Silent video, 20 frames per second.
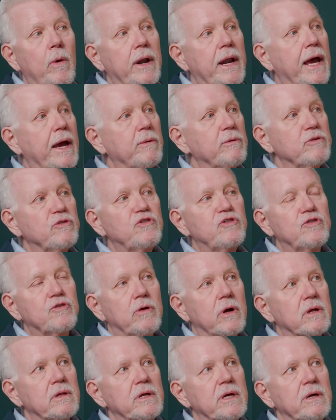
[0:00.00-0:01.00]
when I was
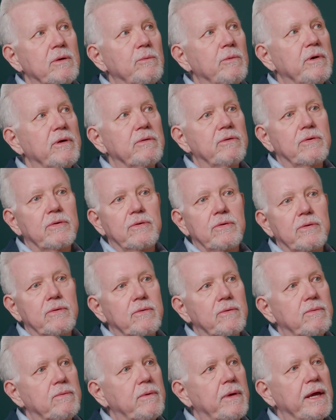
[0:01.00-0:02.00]
struggling with
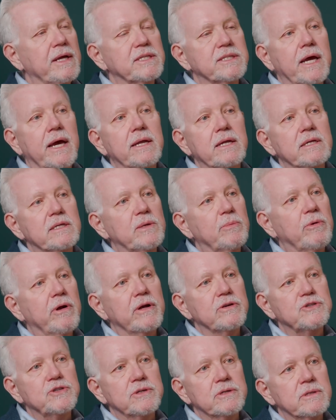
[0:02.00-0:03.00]
anxiety and
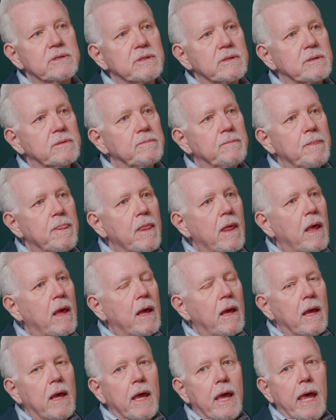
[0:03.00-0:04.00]
depression.
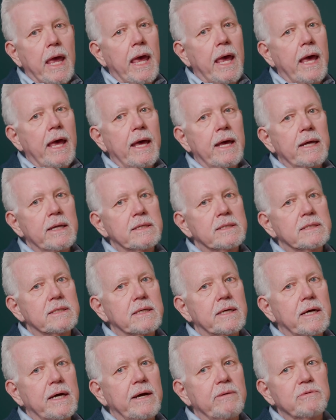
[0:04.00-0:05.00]
And
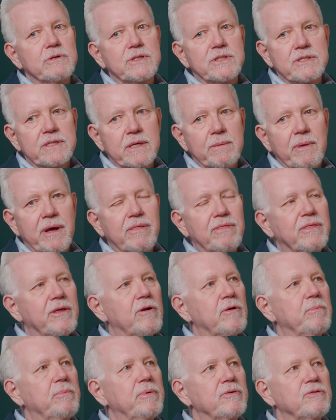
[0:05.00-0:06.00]
I was seeing my
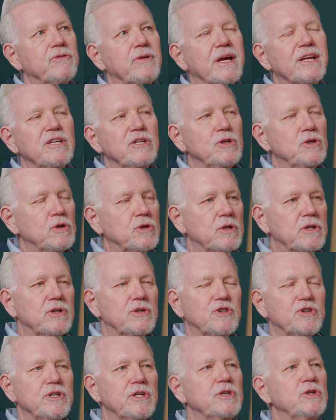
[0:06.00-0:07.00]
therapist.
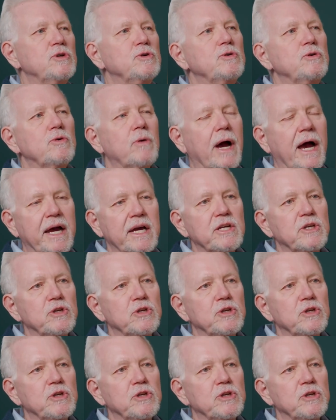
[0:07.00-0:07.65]
She knew, I